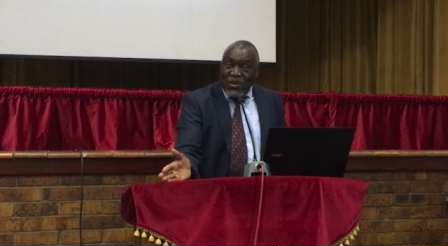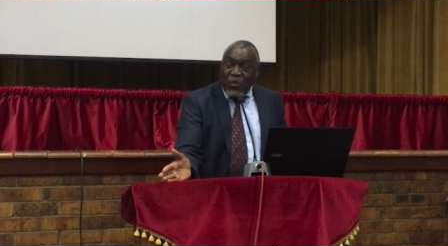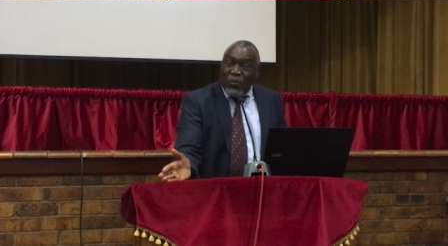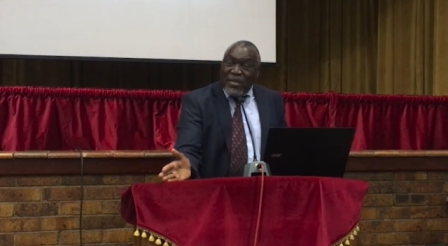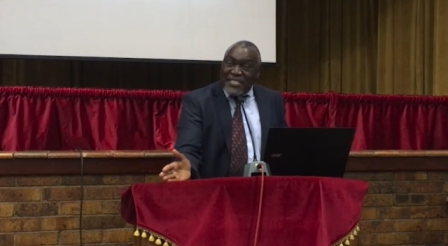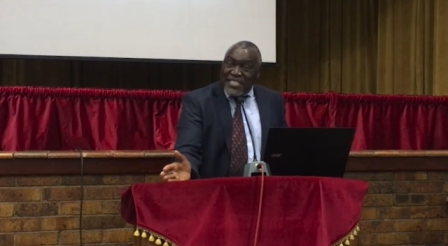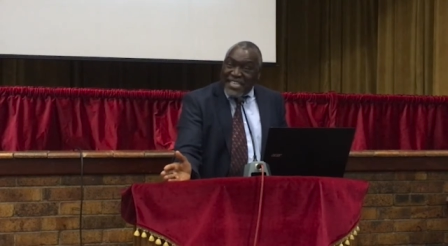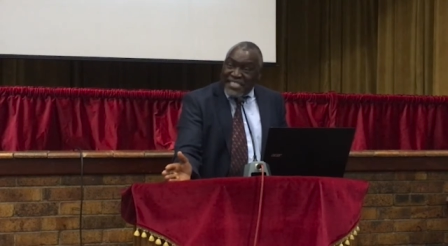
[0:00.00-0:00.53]

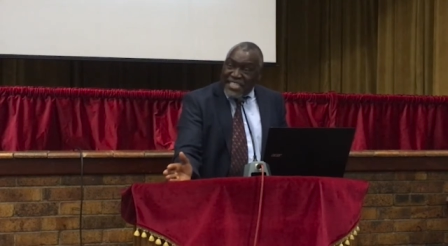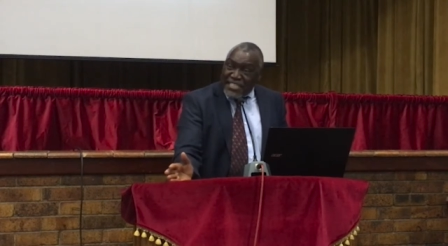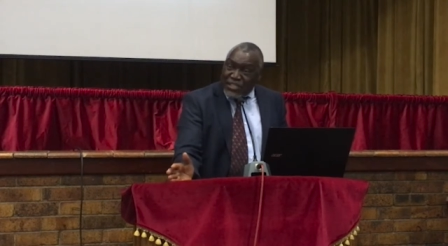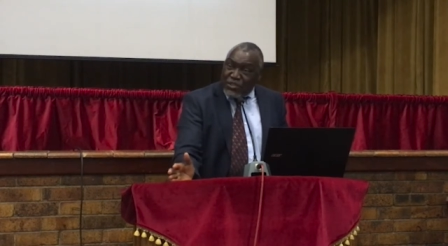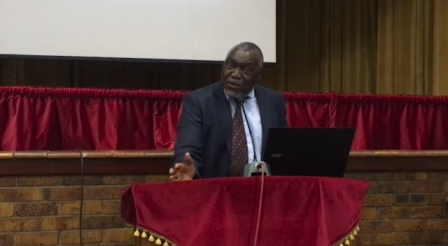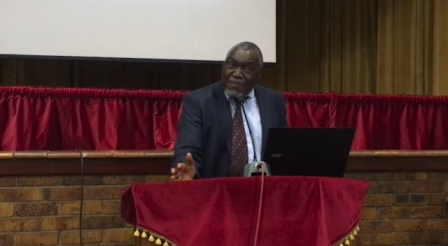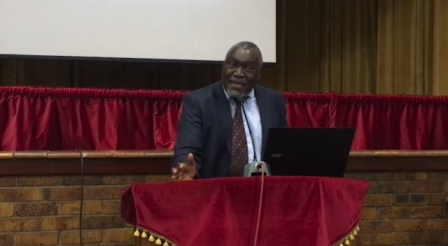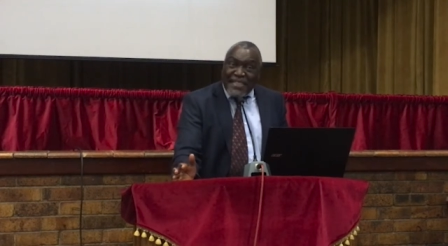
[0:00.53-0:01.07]
which suggests
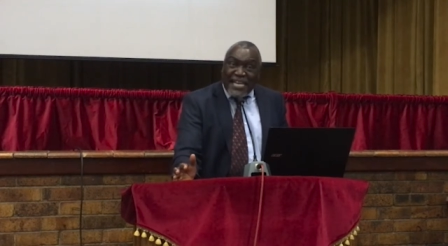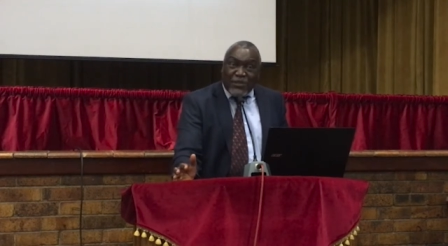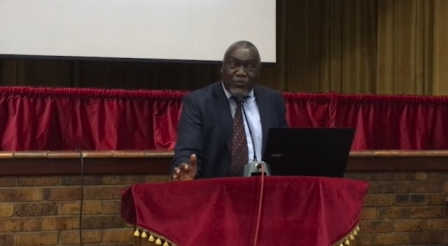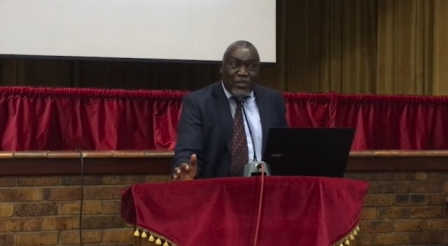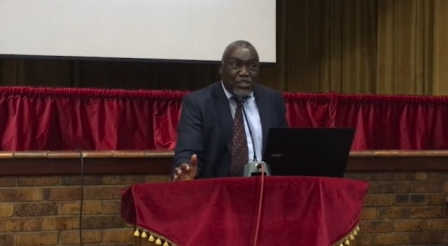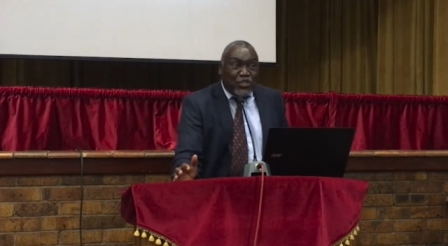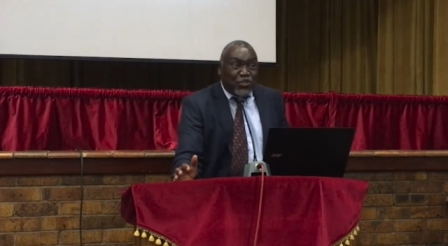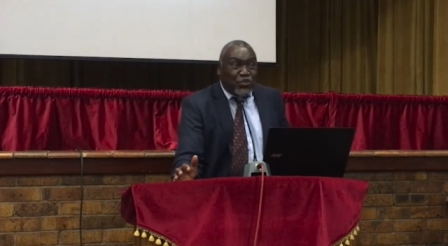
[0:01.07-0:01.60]
to me that
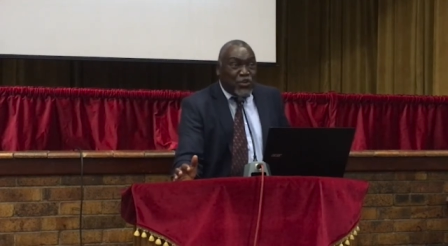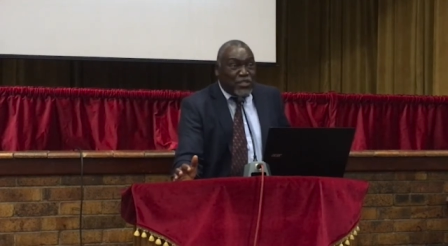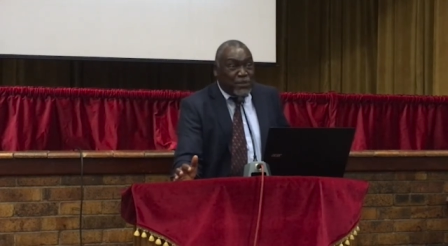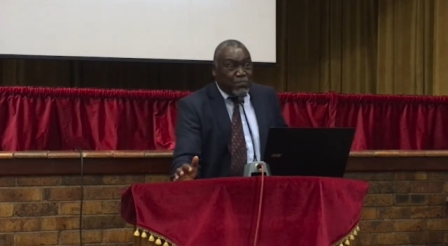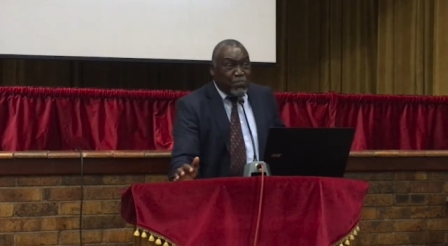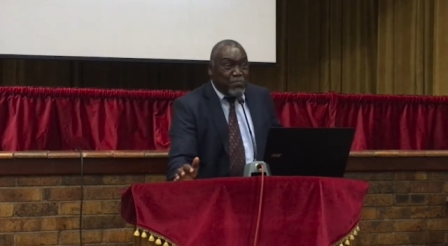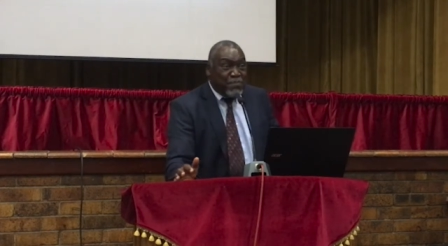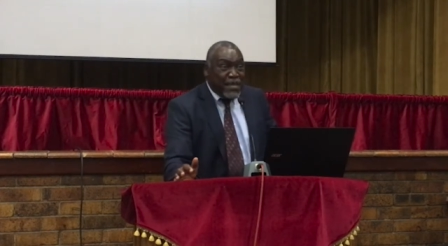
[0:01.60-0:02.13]
we should
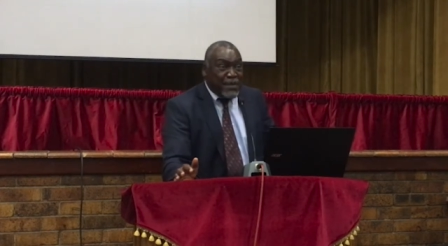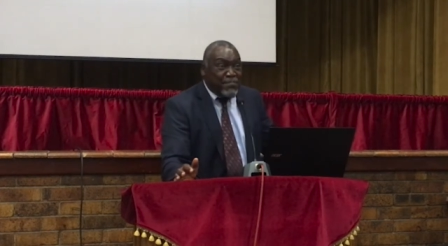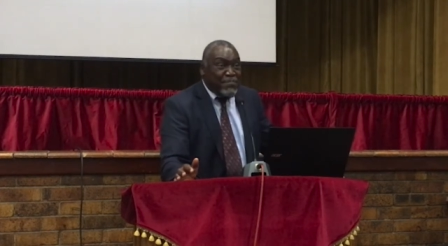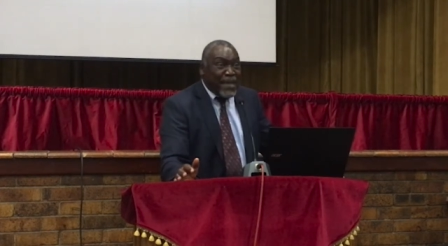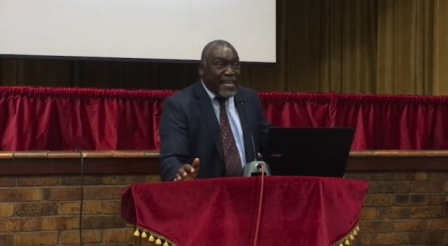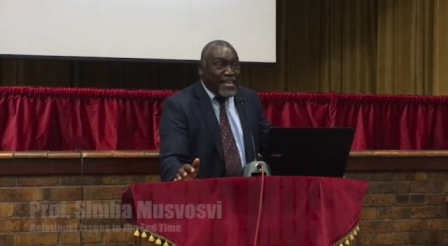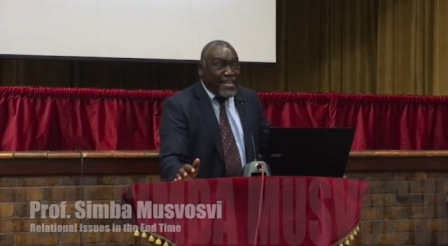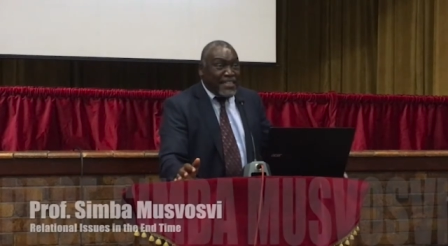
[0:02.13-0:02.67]
not be
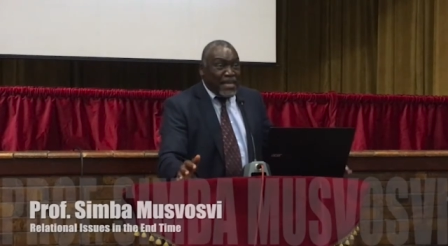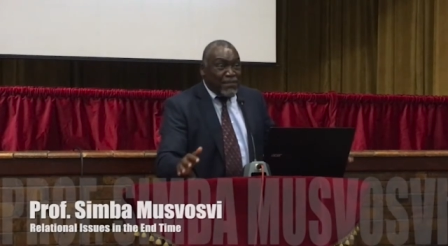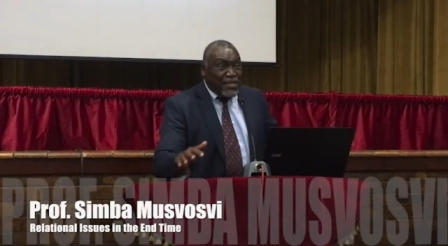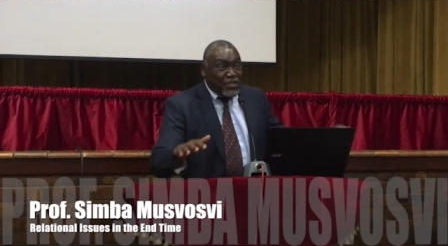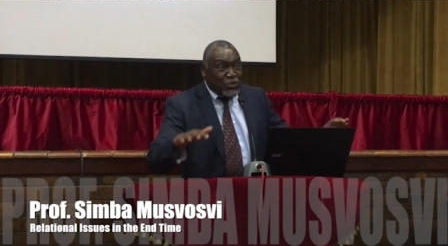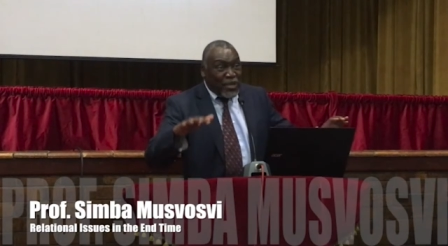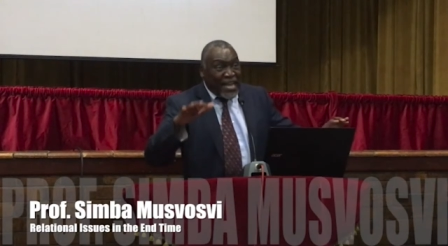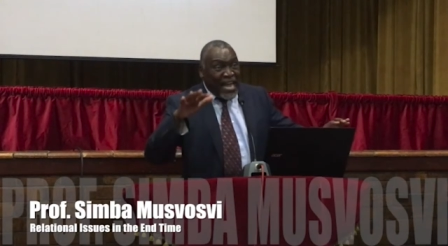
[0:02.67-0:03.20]
making them
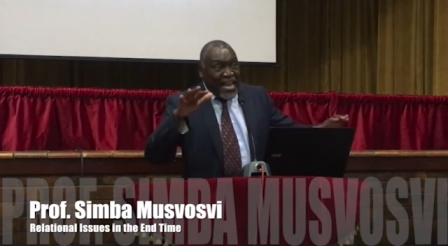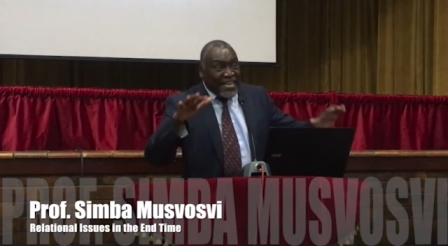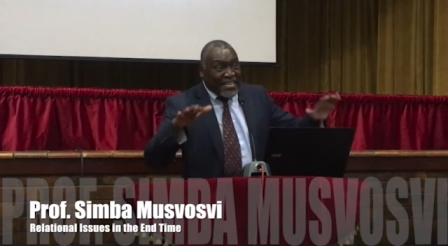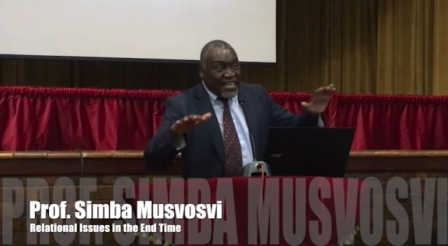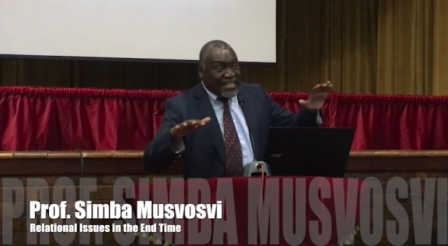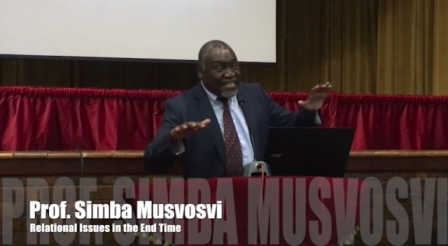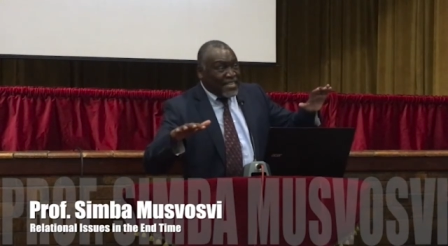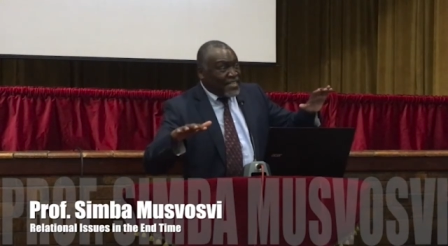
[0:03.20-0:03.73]
into a
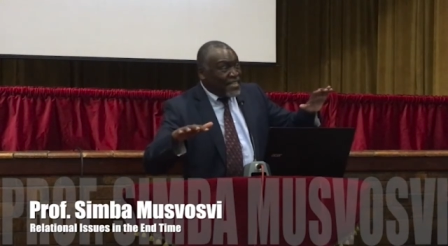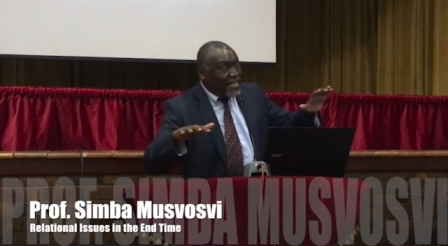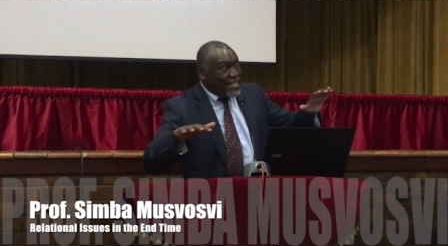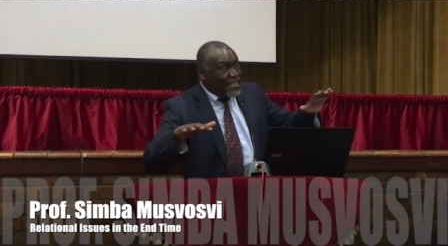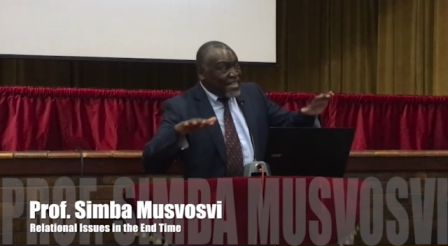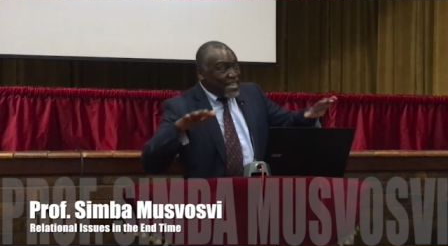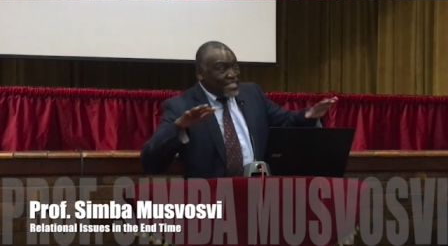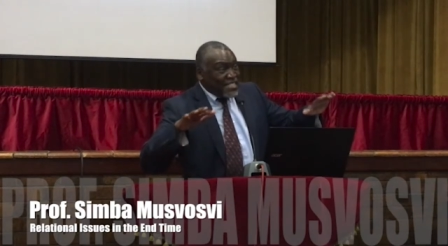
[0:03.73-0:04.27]
hierarchy.
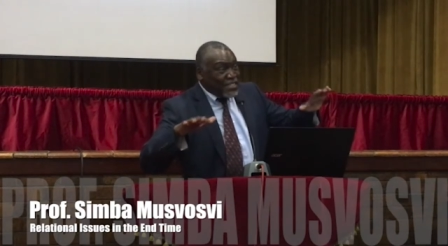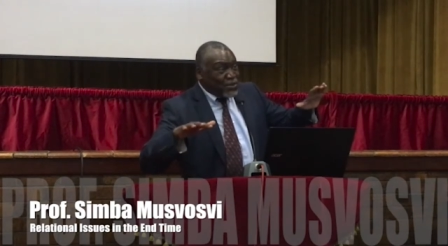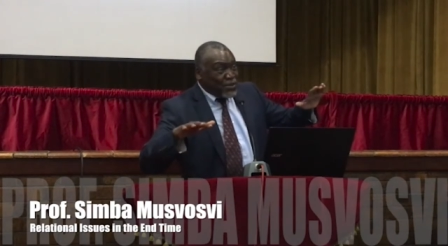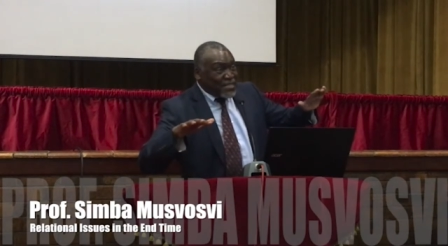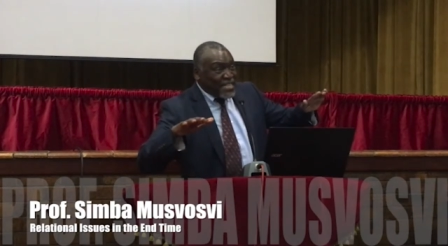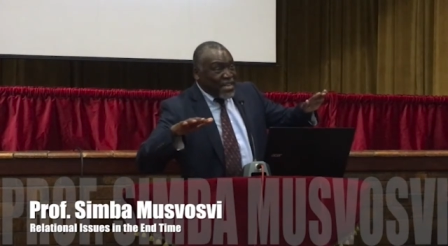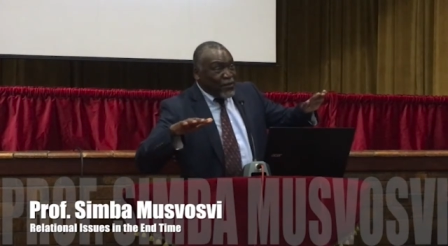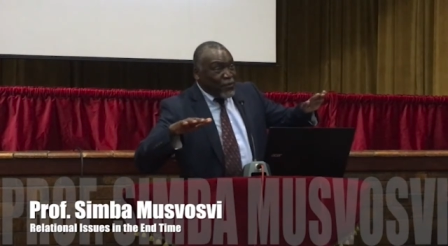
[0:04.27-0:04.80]
That is to say,